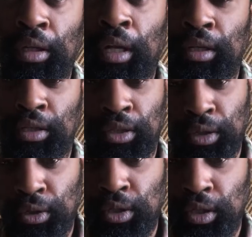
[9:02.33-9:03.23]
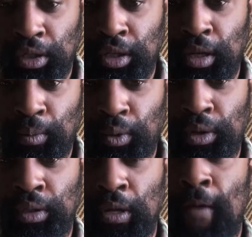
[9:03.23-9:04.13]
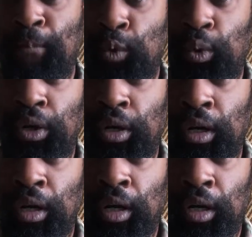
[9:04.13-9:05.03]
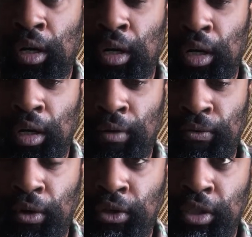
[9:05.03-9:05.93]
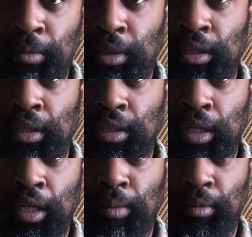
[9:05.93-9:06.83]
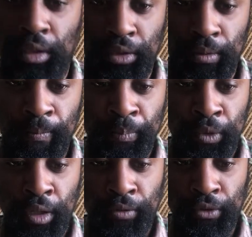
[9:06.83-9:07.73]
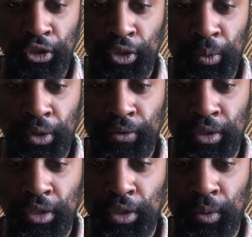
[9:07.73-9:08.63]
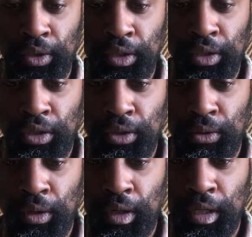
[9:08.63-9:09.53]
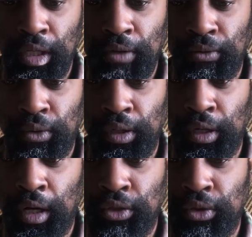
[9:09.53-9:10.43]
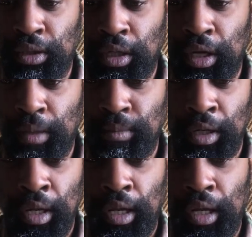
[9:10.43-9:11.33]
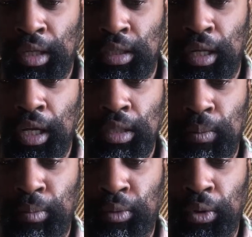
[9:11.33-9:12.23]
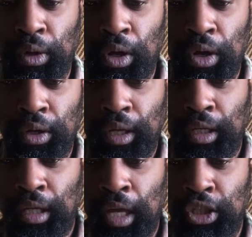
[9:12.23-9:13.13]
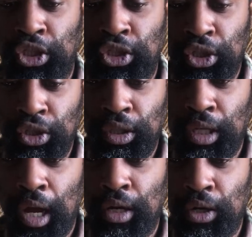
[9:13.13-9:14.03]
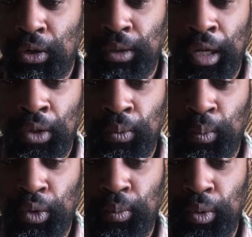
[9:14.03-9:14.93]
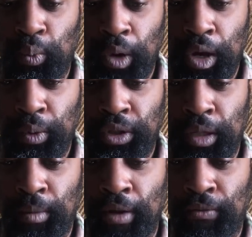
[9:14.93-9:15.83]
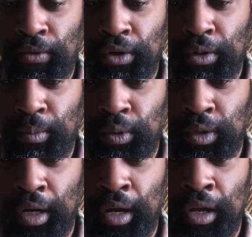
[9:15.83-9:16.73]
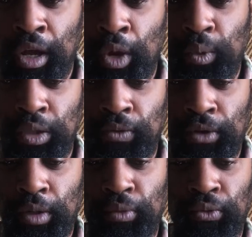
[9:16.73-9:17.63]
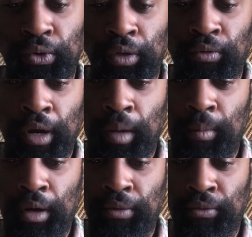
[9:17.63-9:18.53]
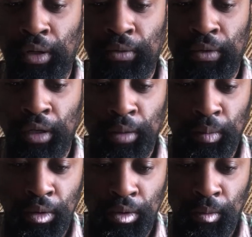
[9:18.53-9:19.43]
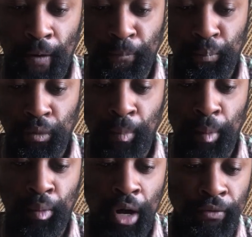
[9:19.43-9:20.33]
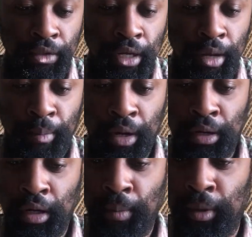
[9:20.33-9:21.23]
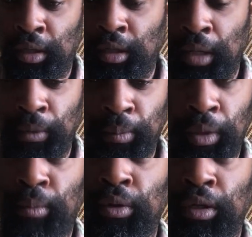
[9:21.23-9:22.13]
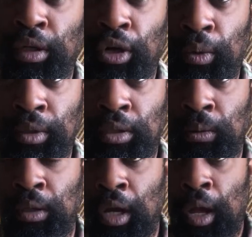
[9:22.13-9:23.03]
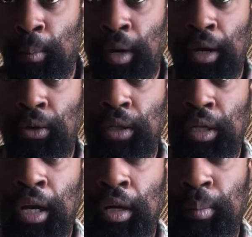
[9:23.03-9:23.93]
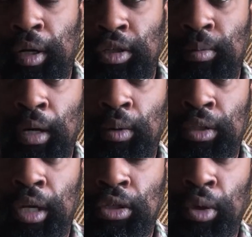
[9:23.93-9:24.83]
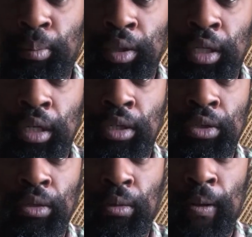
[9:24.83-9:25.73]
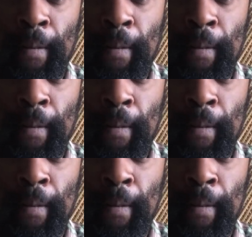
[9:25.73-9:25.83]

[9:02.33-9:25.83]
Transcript: gluttons. So those are the same ones who are going to fall subject to this cannibalism. Verse 12, it says, though a sinner do evil 100 times, and his days be prolonged, yet surely I know that it will be well with them that fear the Most High, which fear before Him. Right, I'm not afraid of cannibalism. I'm going to prophesy about it. I'm going to condemn the people that are going to go into it. But I know that Yahweh Shem Yahweh Shai is going to protect His own.